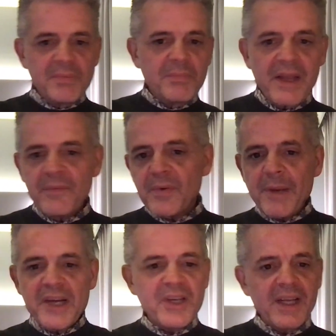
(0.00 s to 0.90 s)

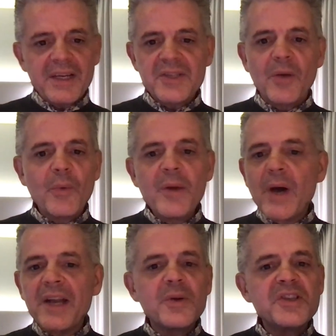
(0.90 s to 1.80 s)
information getting stolen. We
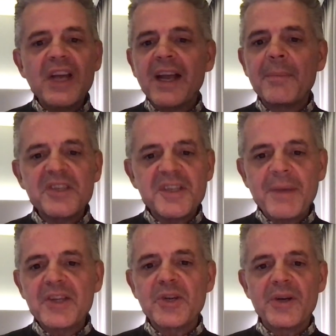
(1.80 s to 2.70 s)
want to do a checkup just to
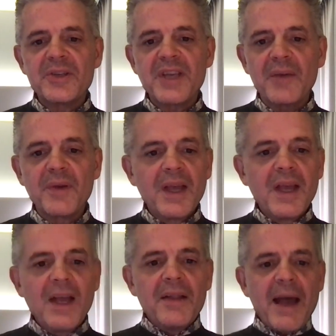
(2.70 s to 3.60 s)
make sure you're safe.
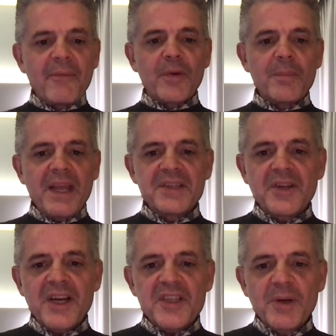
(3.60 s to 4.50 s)
That for me as a
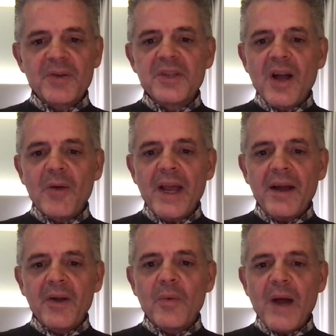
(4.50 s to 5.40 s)
customer goes a long way.
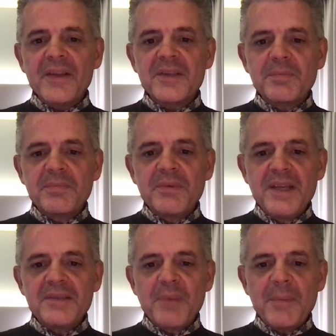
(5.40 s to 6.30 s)
I go, wow, this,
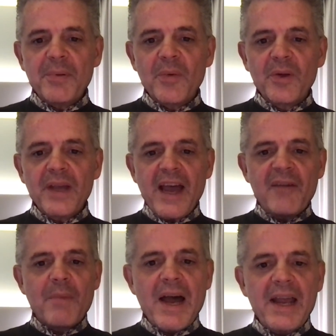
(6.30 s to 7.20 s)
these people really have
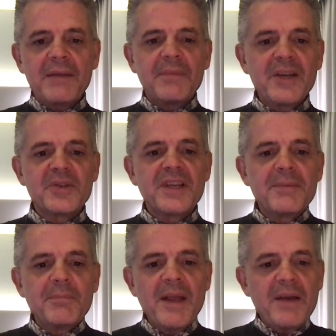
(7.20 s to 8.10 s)
my interest
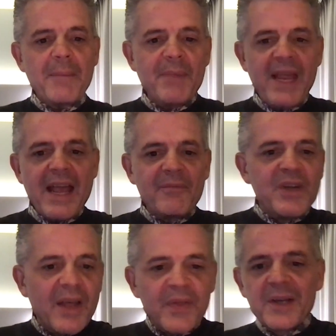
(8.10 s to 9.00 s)
in it. It may have
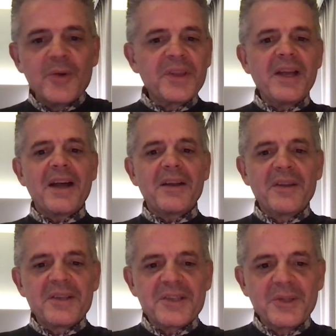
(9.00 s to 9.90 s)
nothing to do with the,
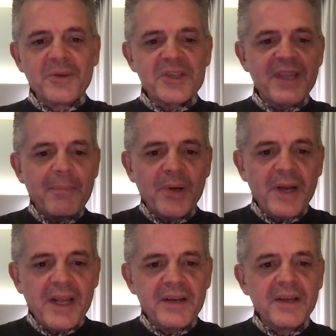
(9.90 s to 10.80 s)
the solution they put
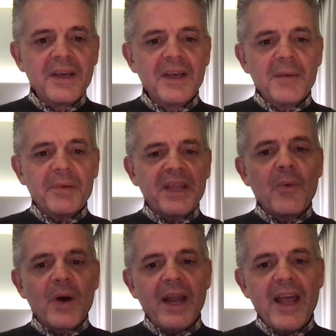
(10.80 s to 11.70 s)
in, but they
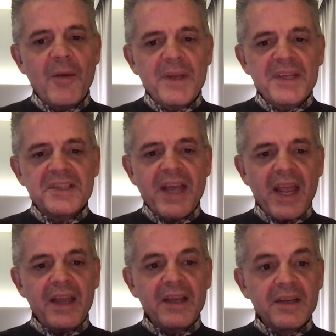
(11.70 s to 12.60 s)
want to help me
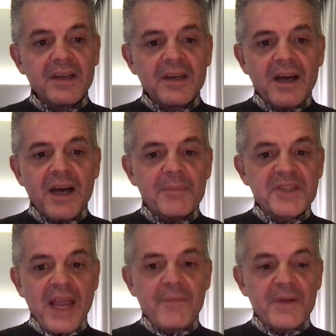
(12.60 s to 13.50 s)
stay um,
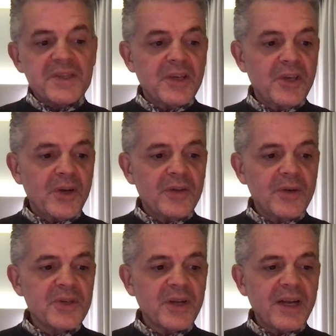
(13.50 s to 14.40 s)
safe and secure.
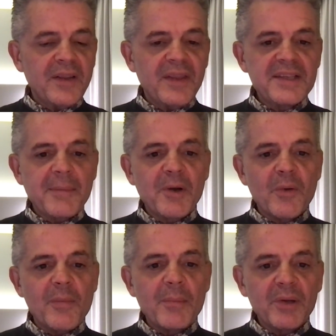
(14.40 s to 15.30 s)
Those are the kind of things I'm going to
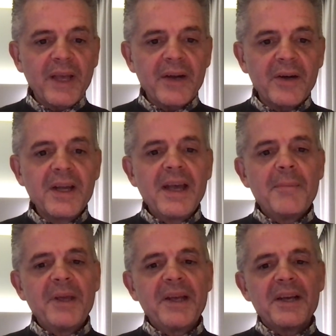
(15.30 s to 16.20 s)
remember later
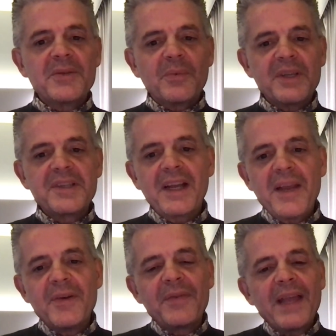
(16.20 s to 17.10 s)
because once again,
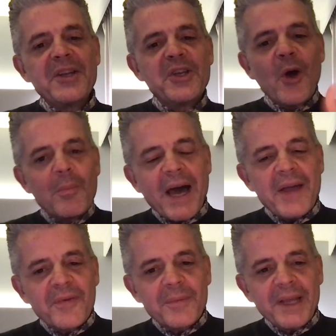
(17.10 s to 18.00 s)
even if they don't buy
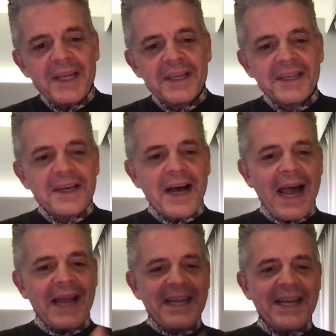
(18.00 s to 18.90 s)
from me,
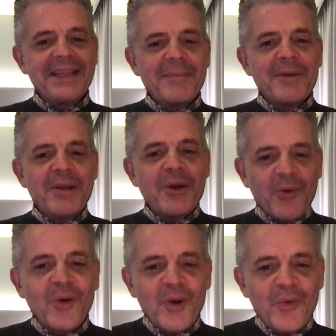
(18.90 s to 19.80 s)
I need them to be a
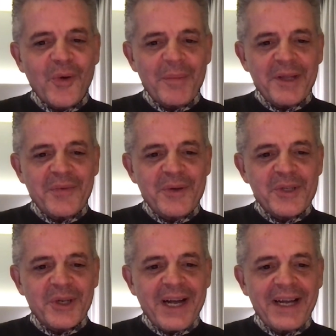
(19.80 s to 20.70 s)
referral for me in the
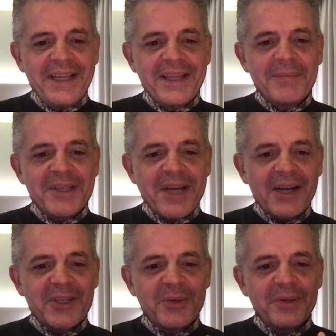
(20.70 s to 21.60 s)
future. I need them to
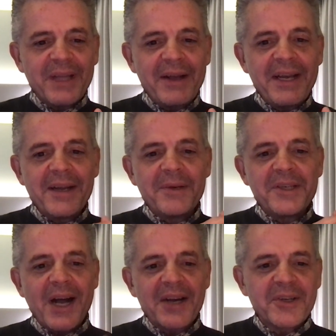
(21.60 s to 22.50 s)
talk to, I need them to
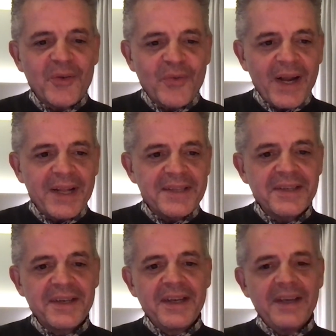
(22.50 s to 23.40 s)
talk to their
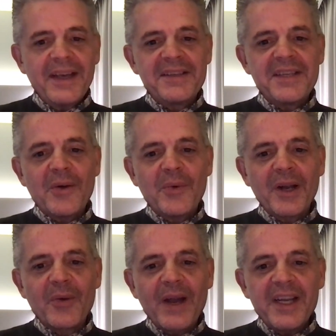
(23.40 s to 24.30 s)
friends and tell what
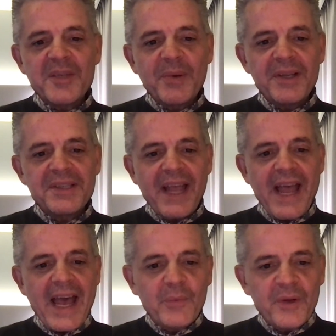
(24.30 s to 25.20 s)
a great experience they
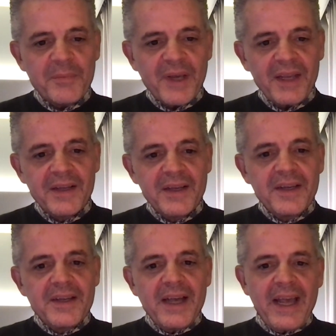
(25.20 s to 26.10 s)
had with me.
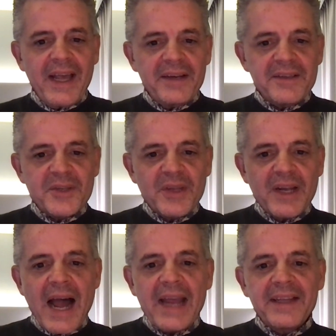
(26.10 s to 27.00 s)
And so
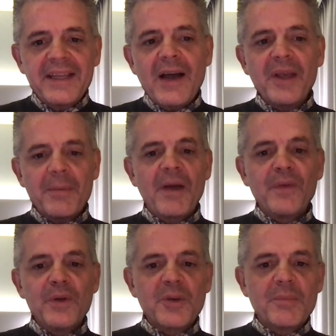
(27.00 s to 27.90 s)
that I can now get my
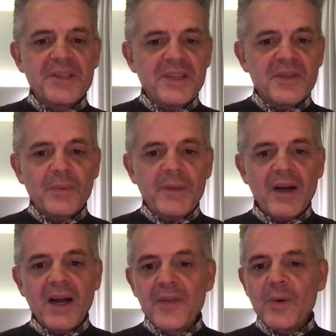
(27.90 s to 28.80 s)
future business from
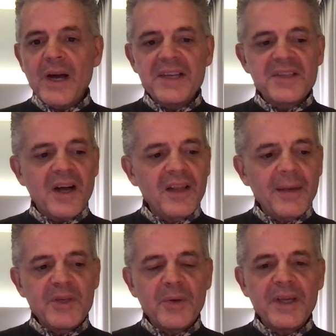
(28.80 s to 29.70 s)
there. Otherwise, all
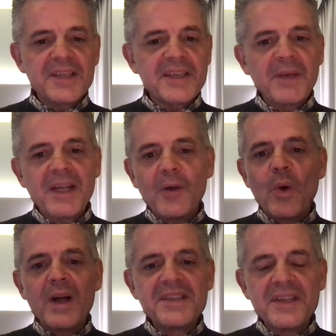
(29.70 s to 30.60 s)
I'm doing is I'm getting
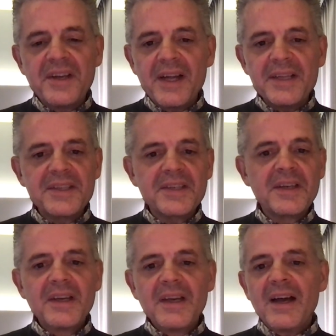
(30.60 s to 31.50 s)
ones and dones.
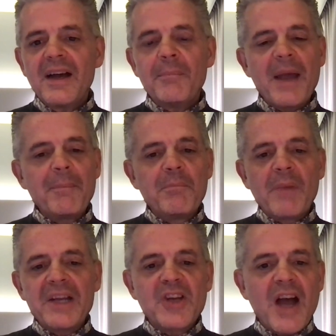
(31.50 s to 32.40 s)
My,
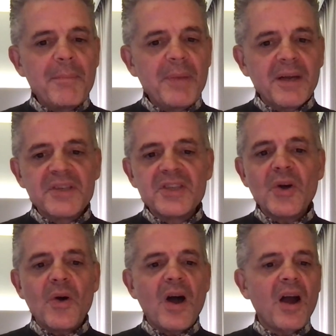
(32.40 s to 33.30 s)
my job becomes
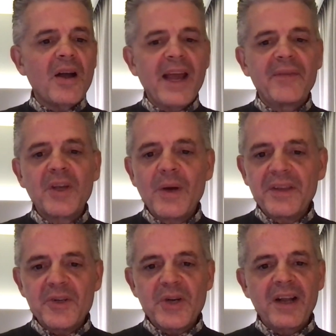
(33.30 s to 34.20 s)
so hard. I have to go out
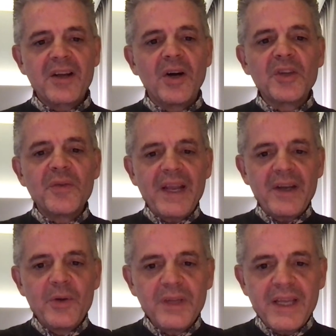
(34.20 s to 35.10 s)
there and try to
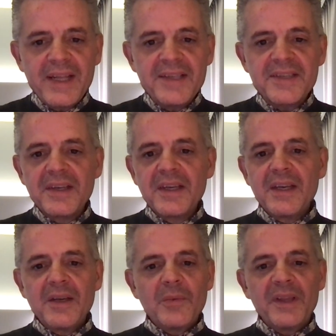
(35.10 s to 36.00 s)
cultivate new leads
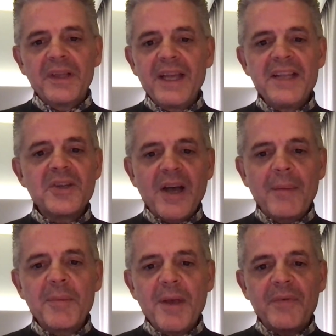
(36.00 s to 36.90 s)
when the leads will
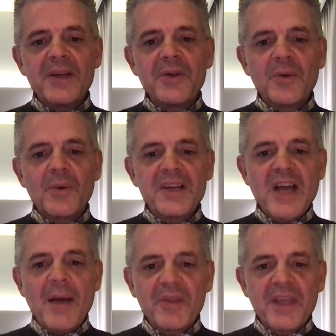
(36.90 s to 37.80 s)
come to me if I do the right
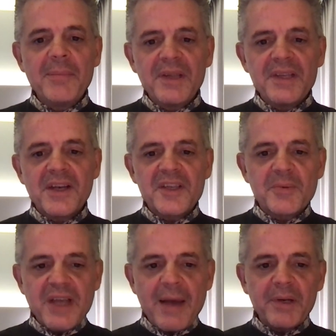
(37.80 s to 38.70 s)
job with keeping these
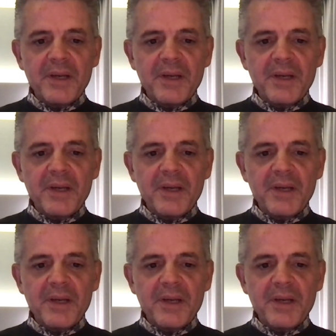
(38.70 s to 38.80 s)
customers happy.